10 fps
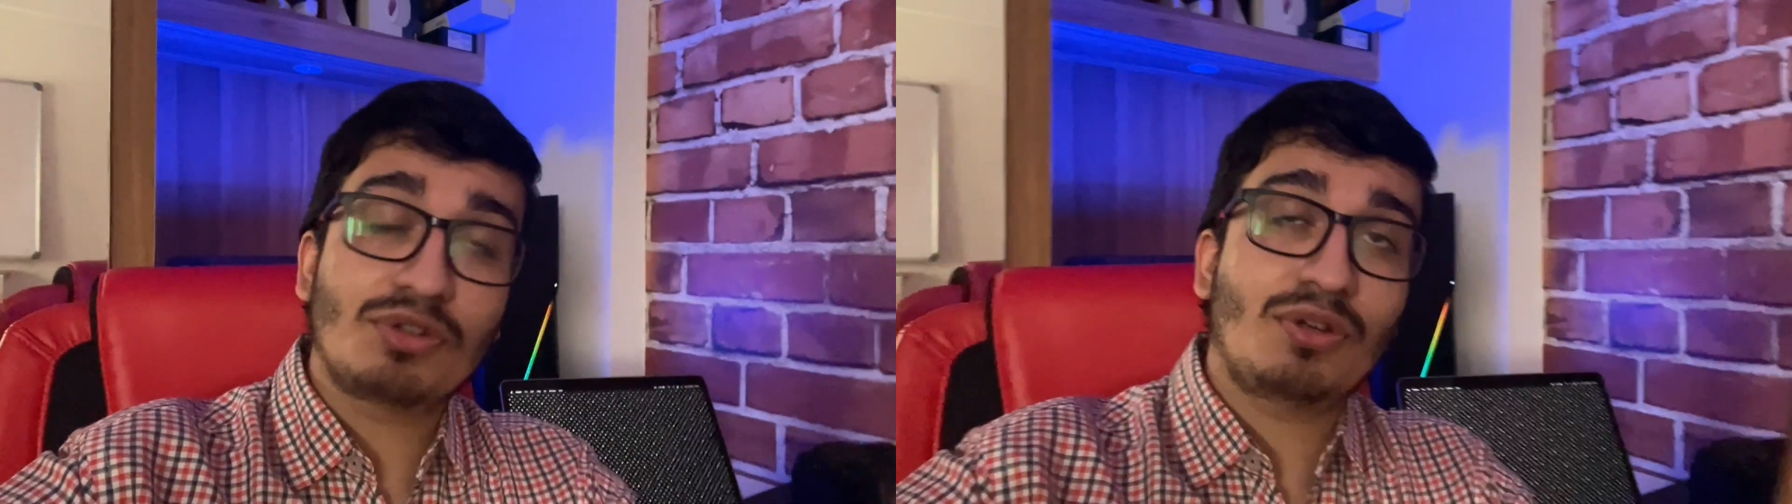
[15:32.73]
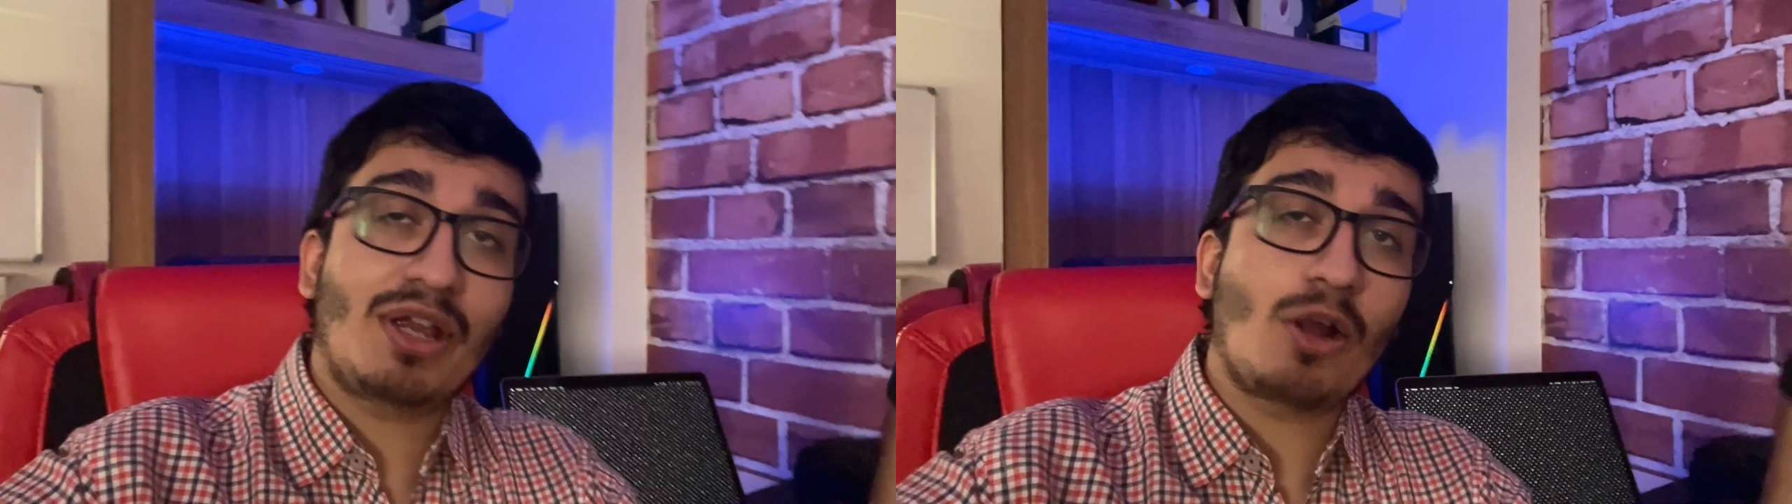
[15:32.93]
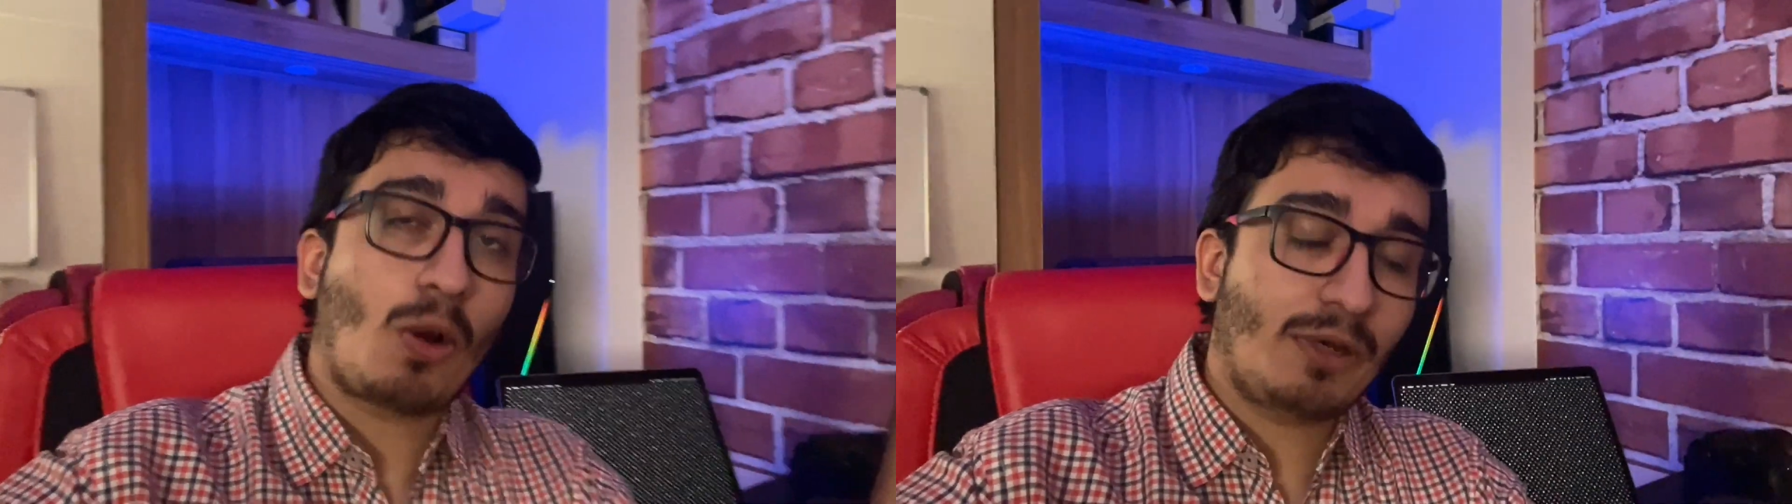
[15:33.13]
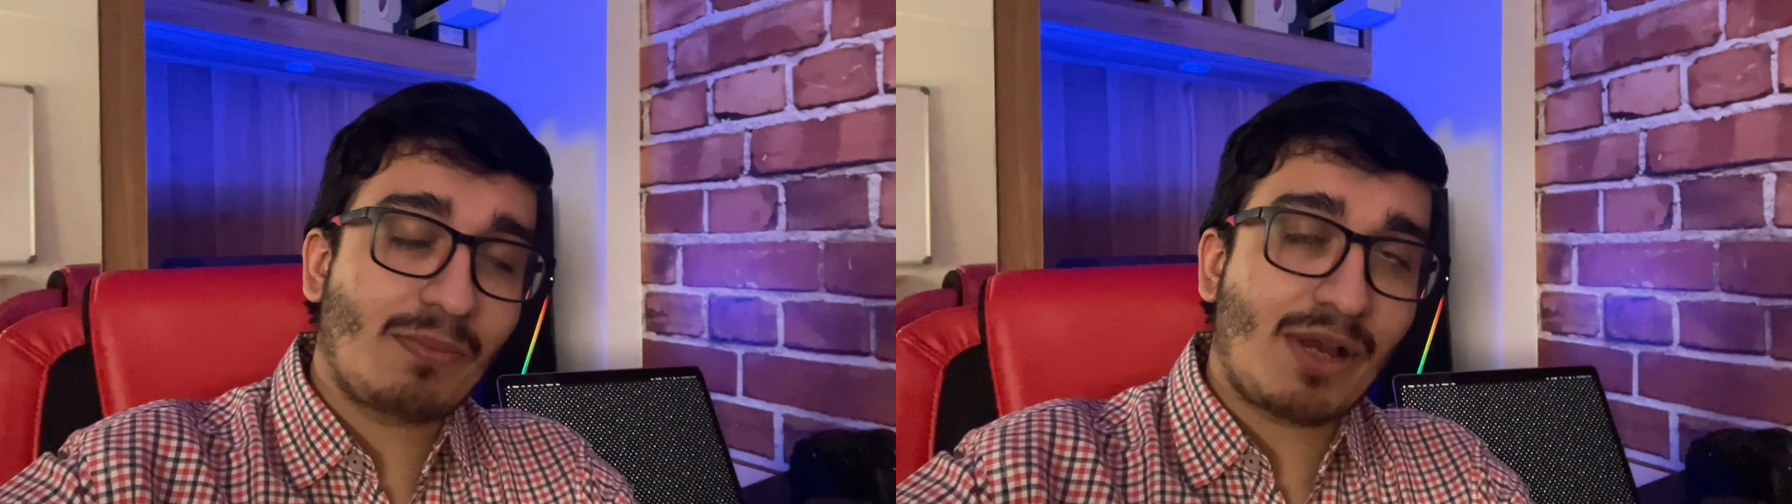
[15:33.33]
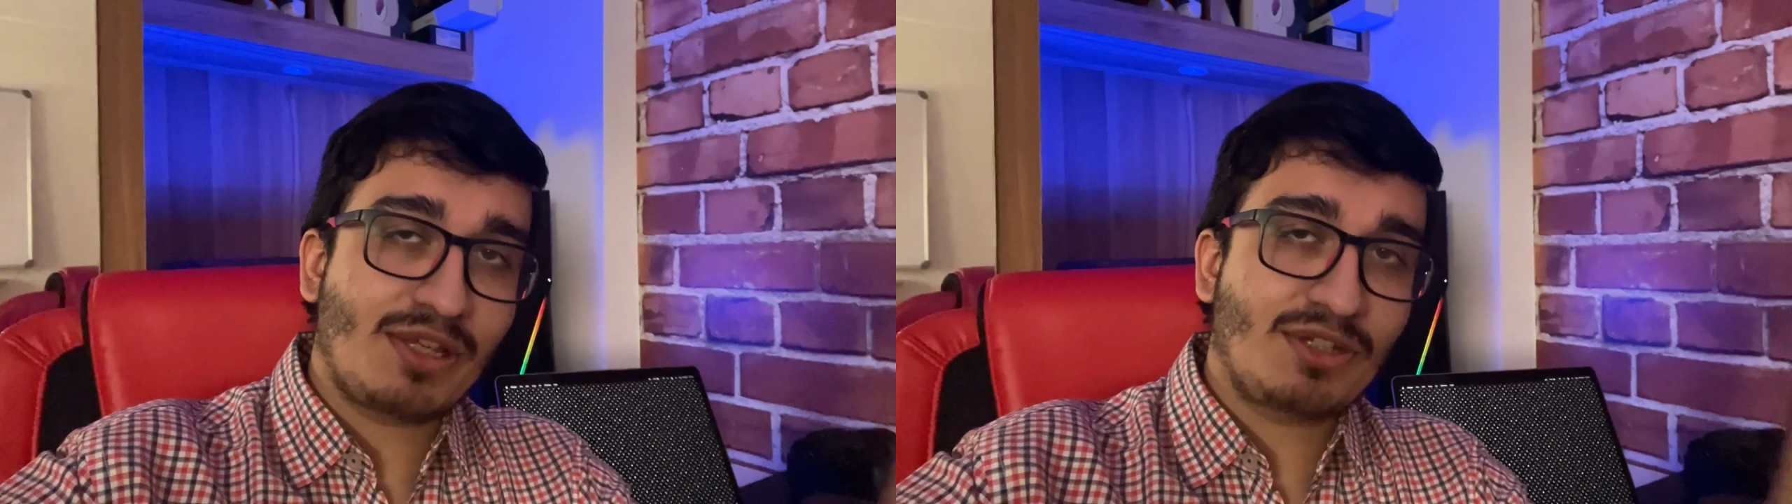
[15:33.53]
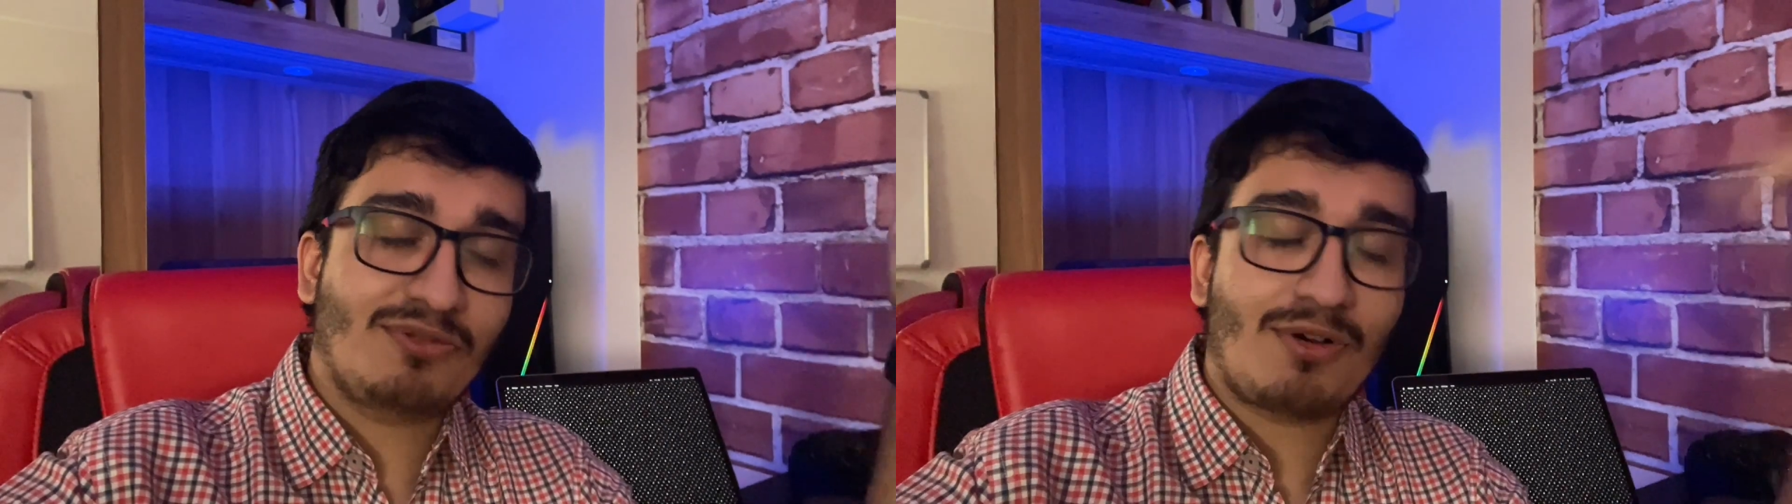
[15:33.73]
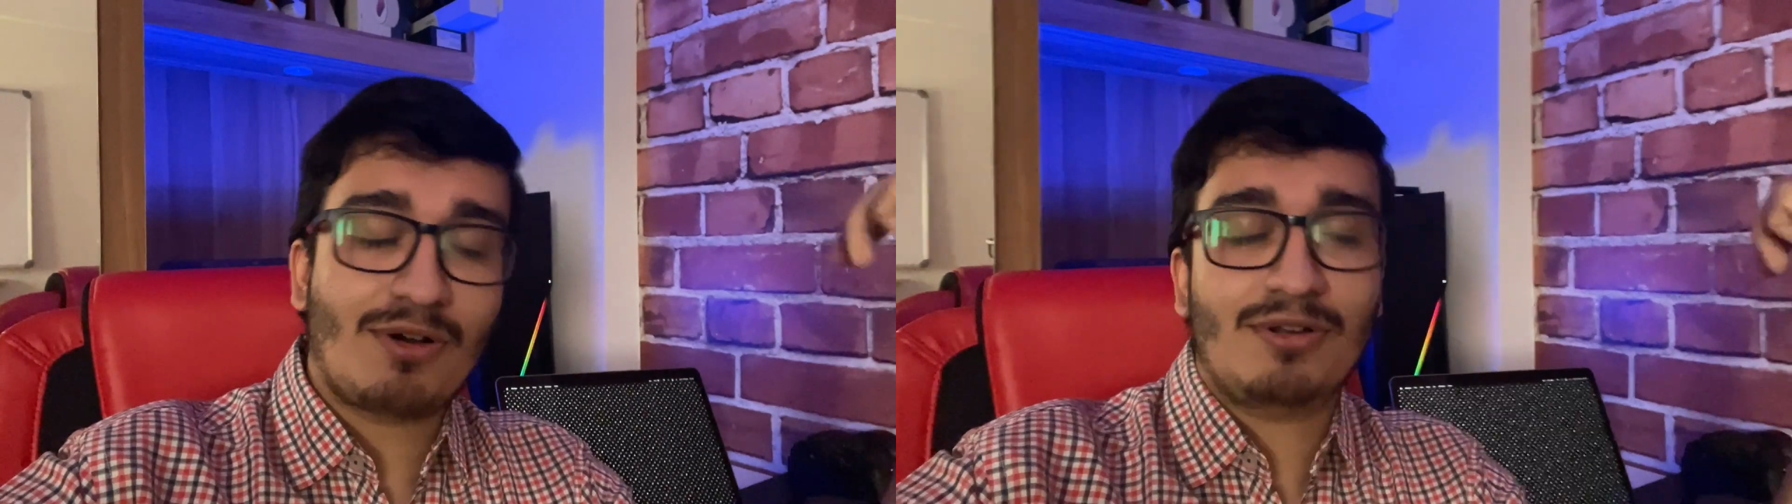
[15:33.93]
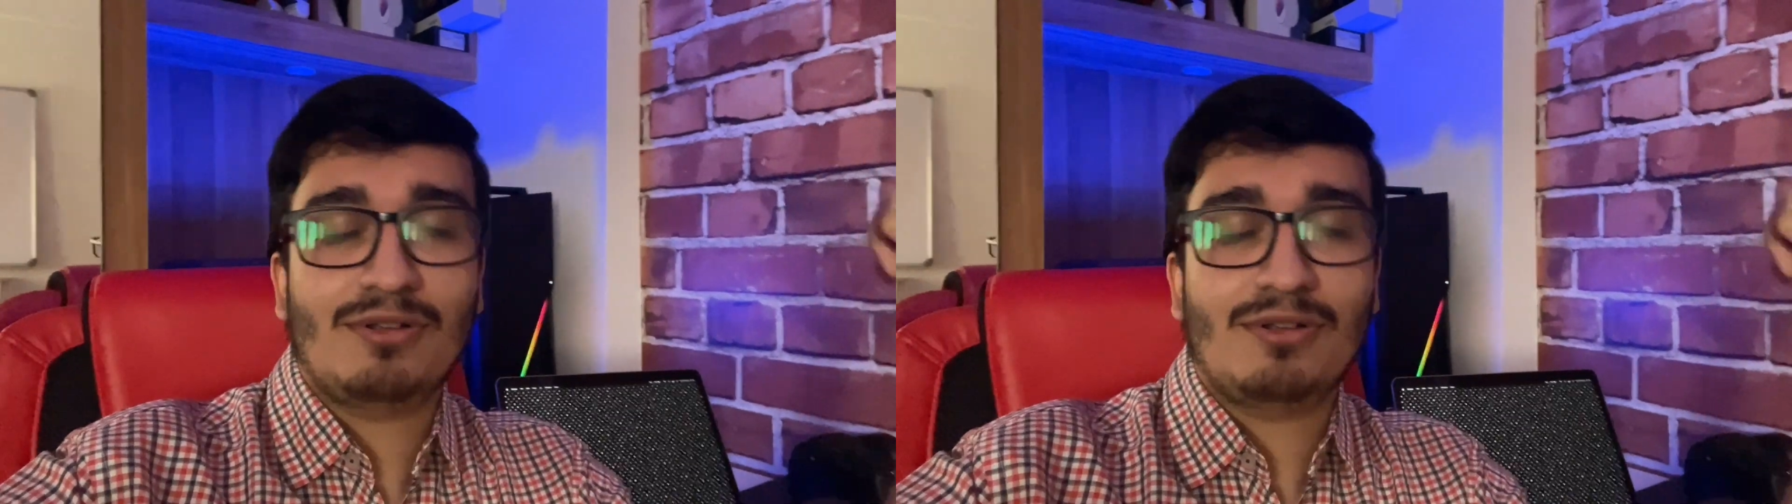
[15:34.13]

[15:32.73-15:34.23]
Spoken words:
to get optimized for